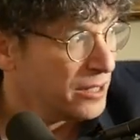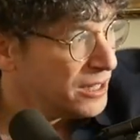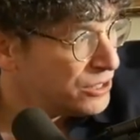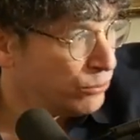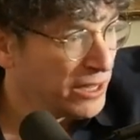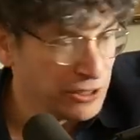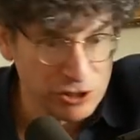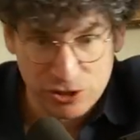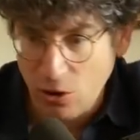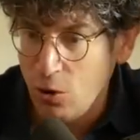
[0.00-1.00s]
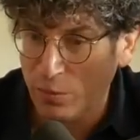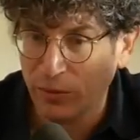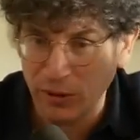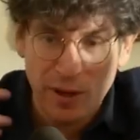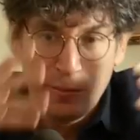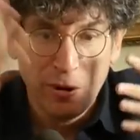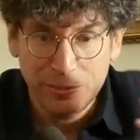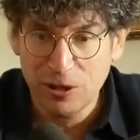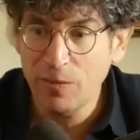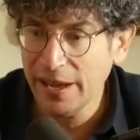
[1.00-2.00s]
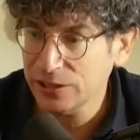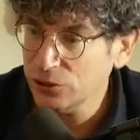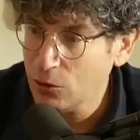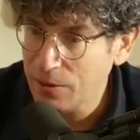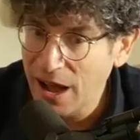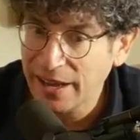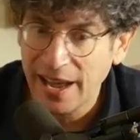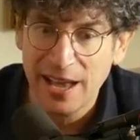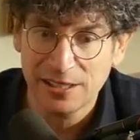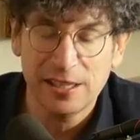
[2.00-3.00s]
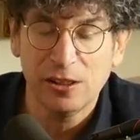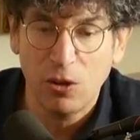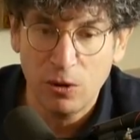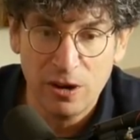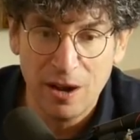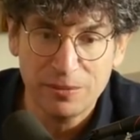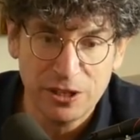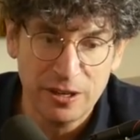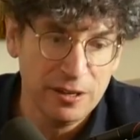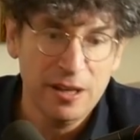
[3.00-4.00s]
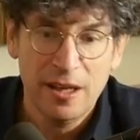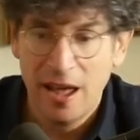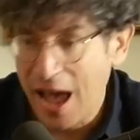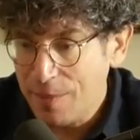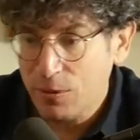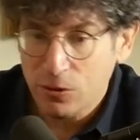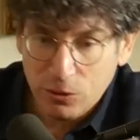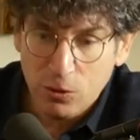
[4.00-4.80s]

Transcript: This sure. we could just op- put up some mics and do a podcast and load it up to Apple,